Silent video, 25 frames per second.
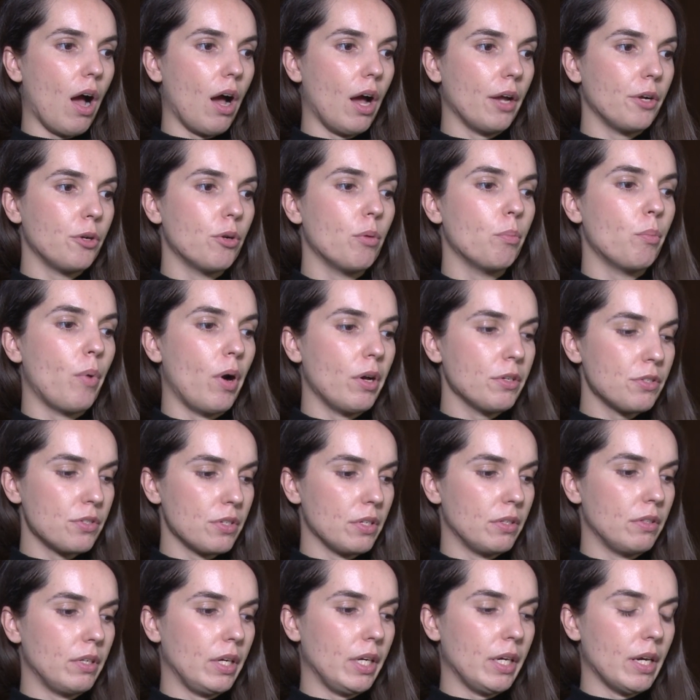
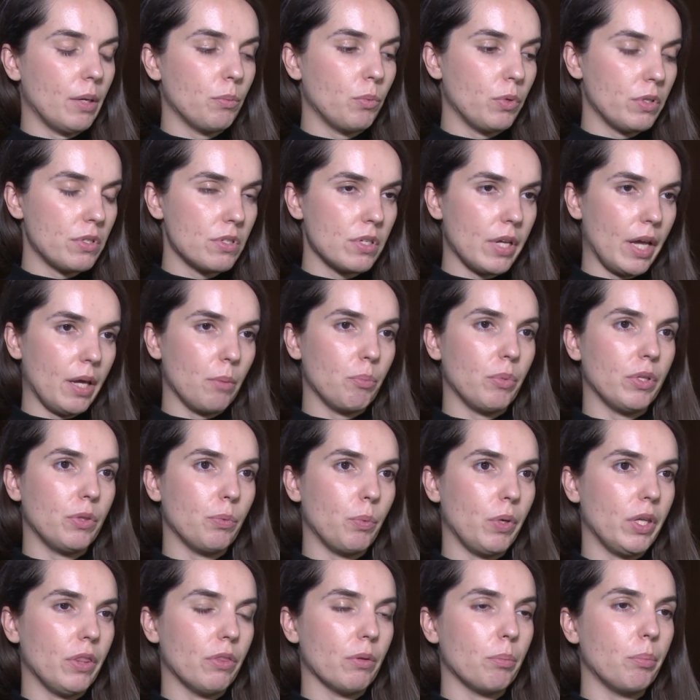animosity, I would say,
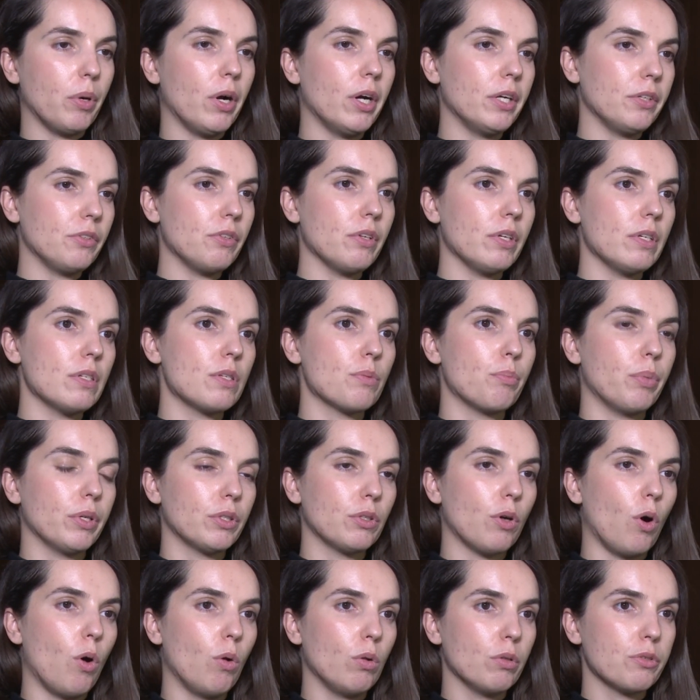between the parties,
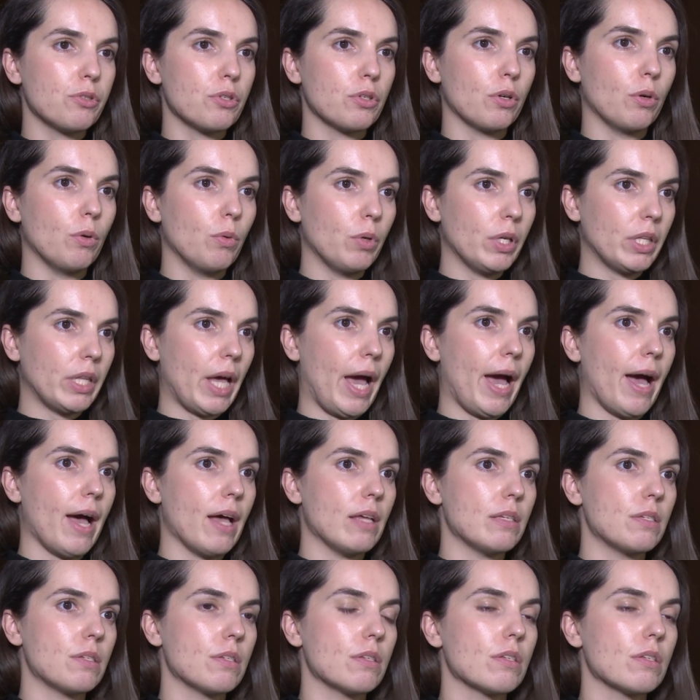but also it has